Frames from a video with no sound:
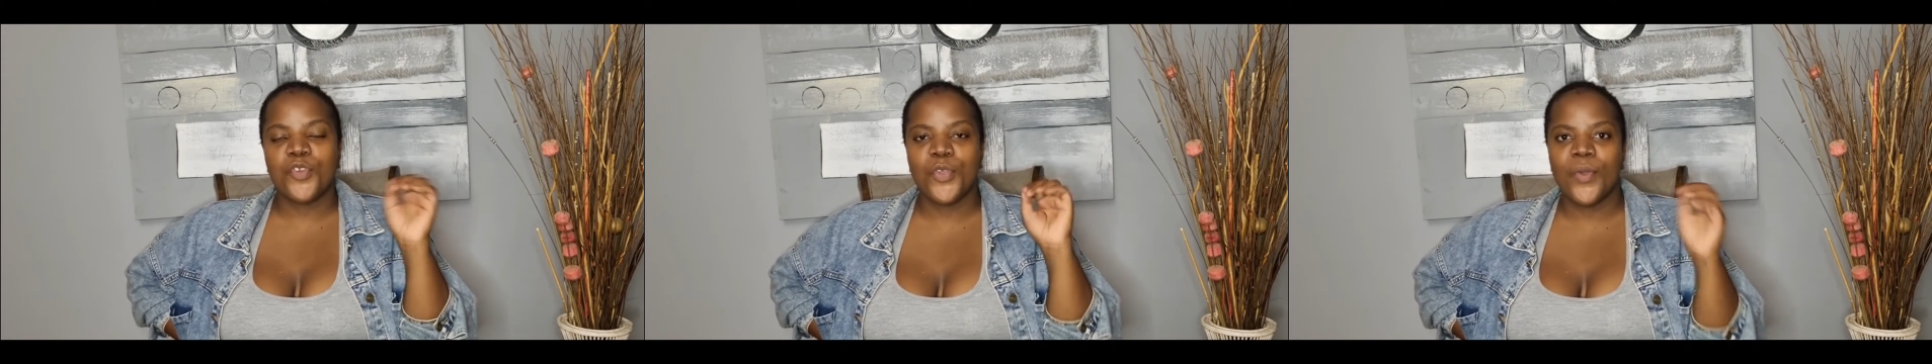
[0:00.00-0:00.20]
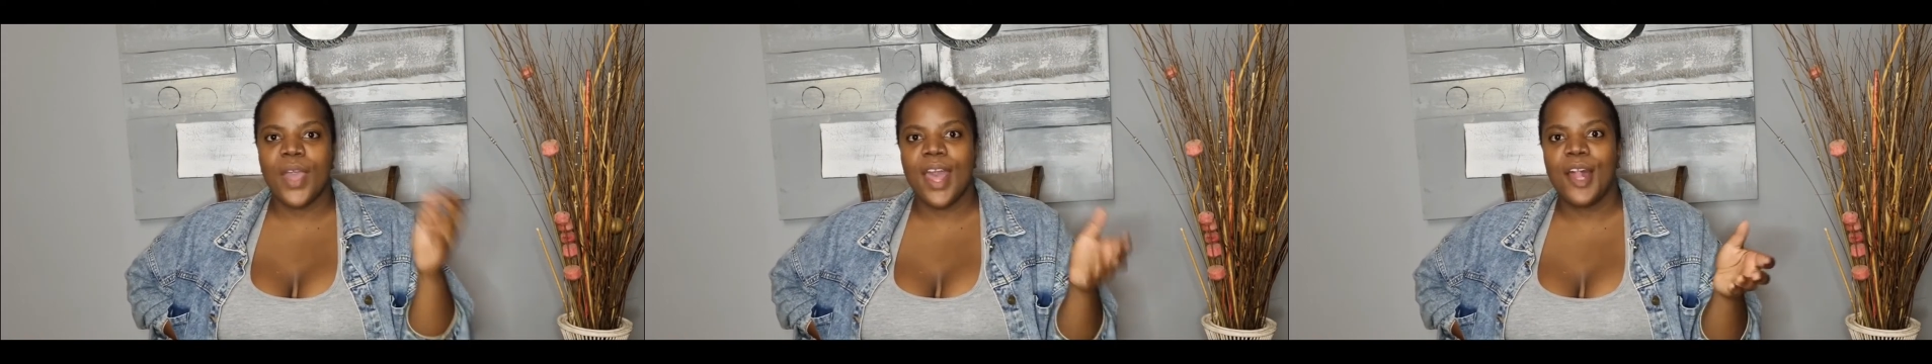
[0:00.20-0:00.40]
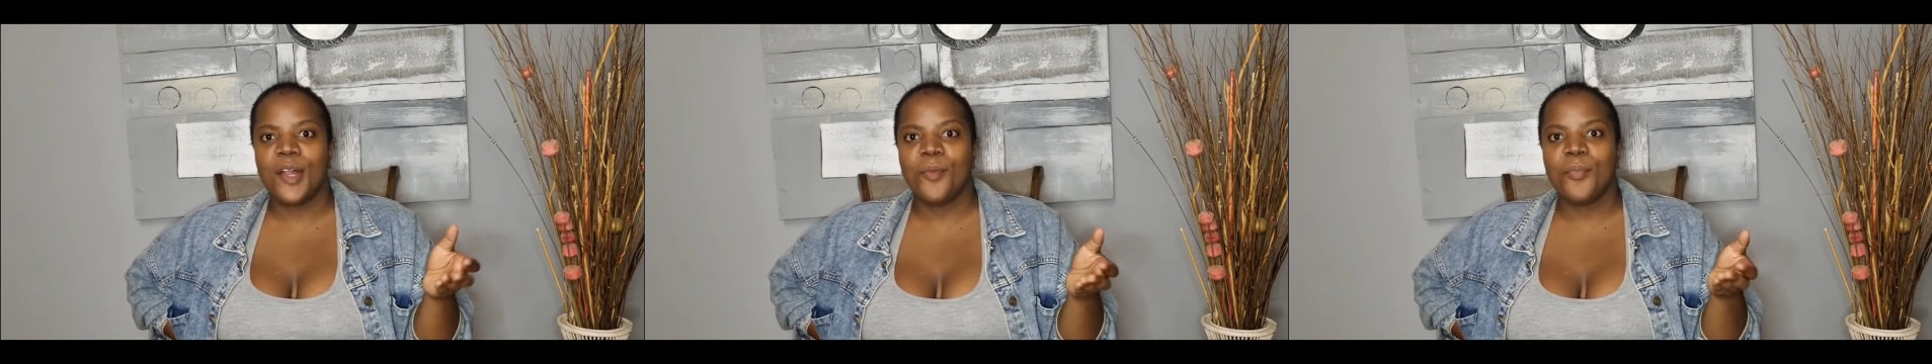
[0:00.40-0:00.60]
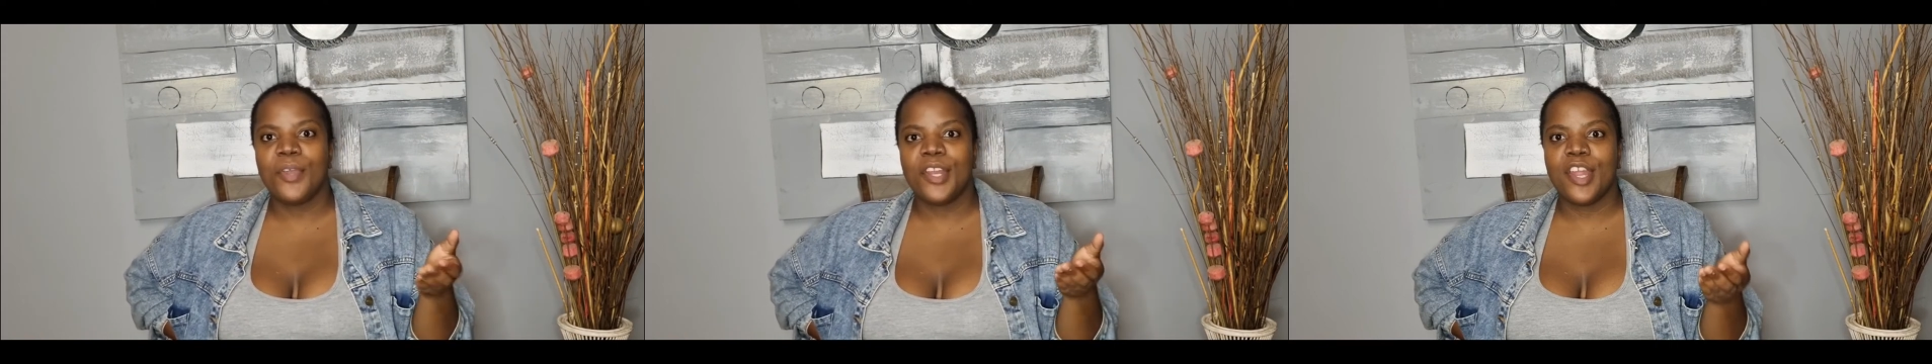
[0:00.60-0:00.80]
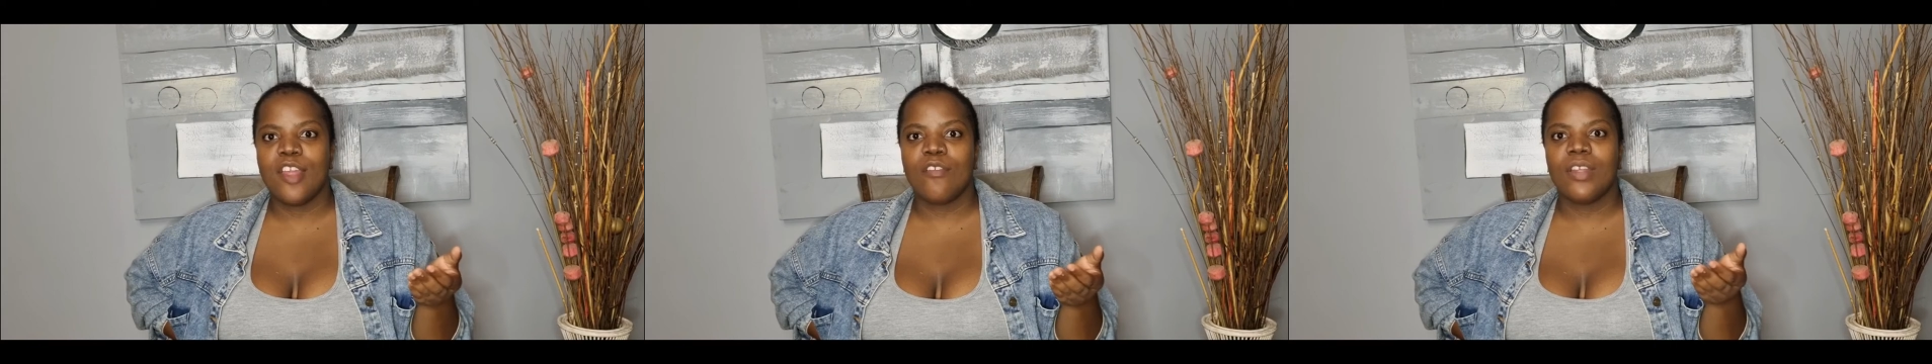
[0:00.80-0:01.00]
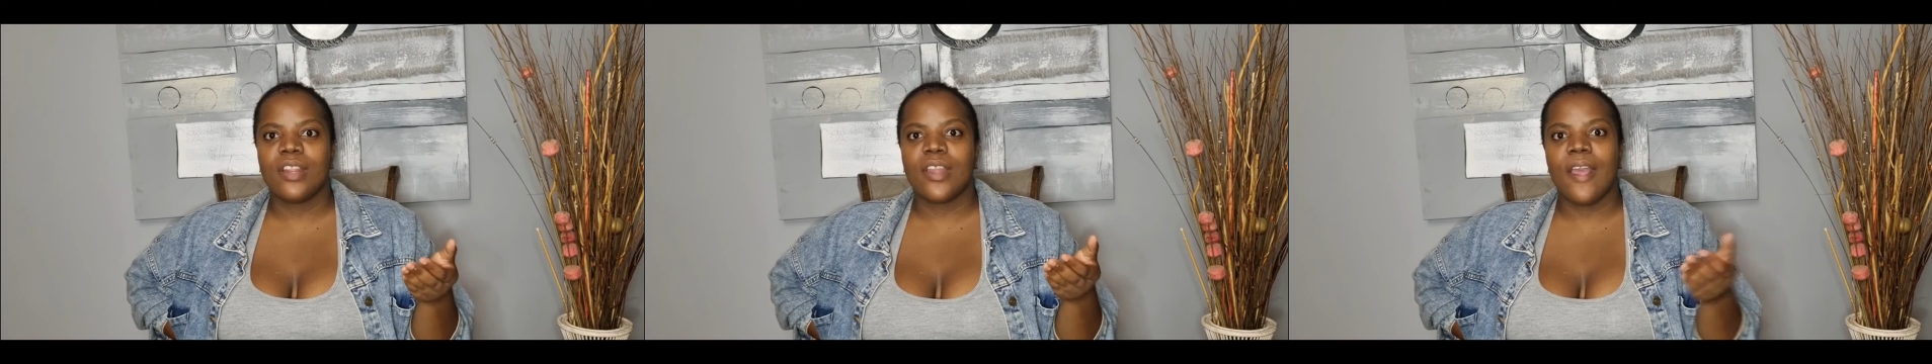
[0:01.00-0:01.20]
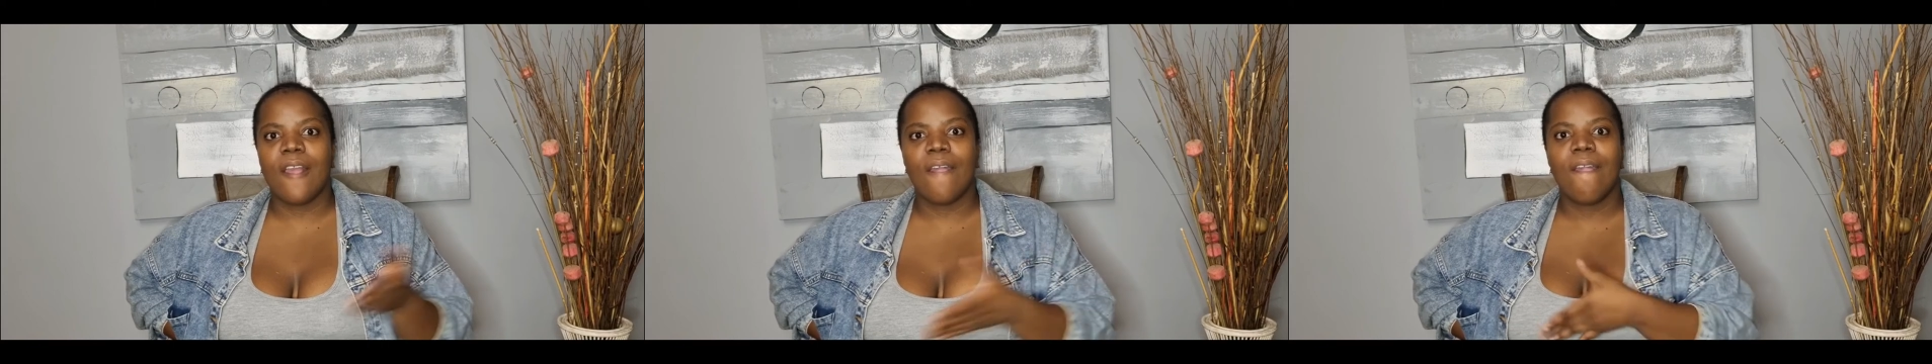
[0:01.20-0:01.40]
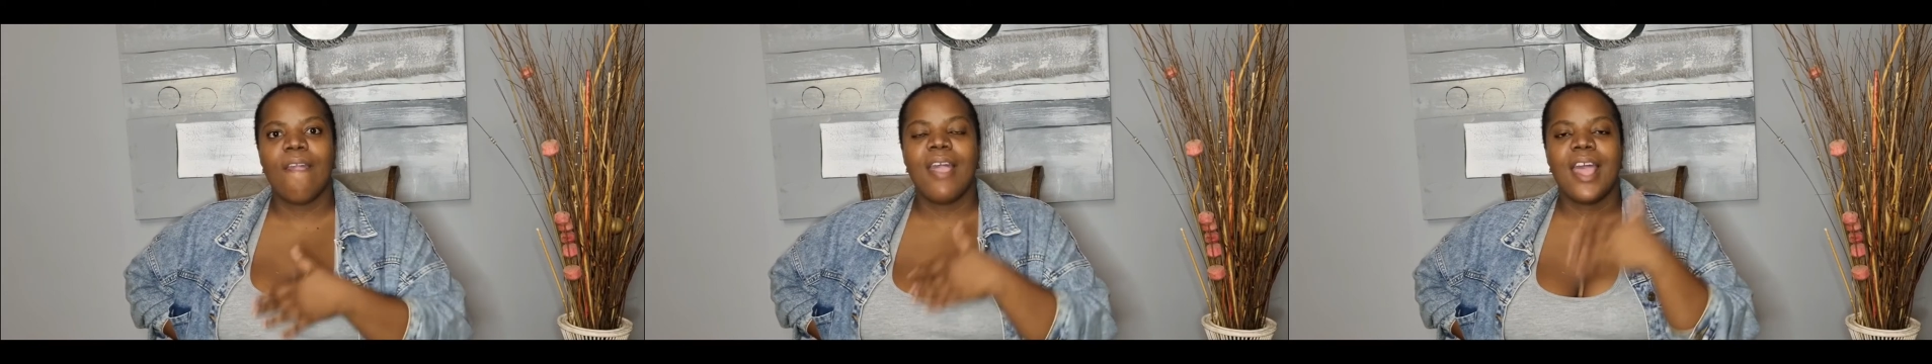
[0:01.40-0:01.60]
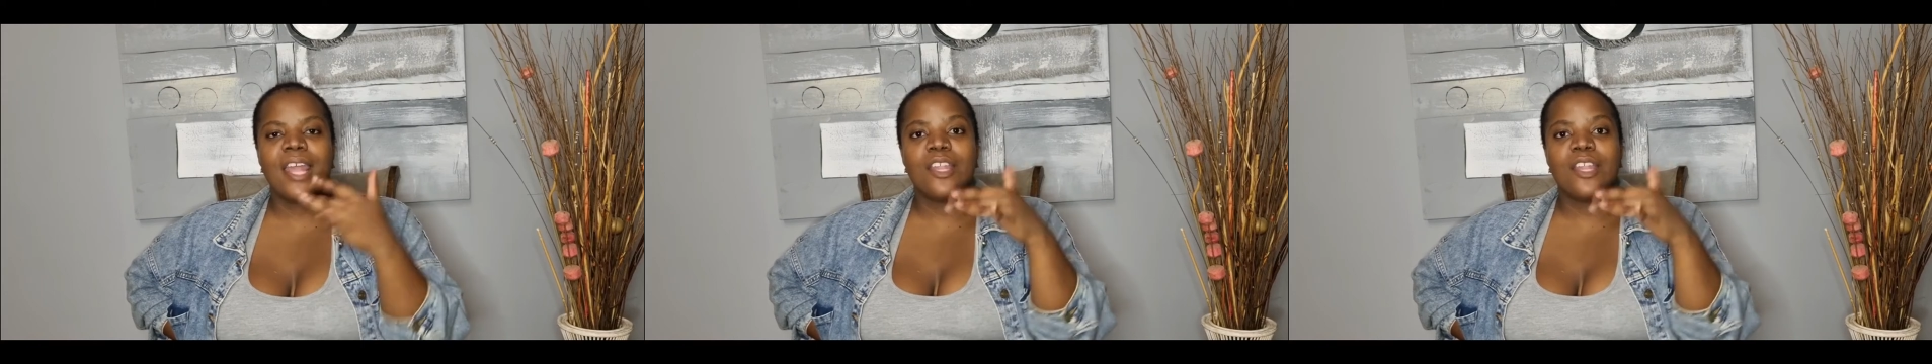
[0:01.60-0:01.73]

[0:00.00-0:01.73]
for your help and everything.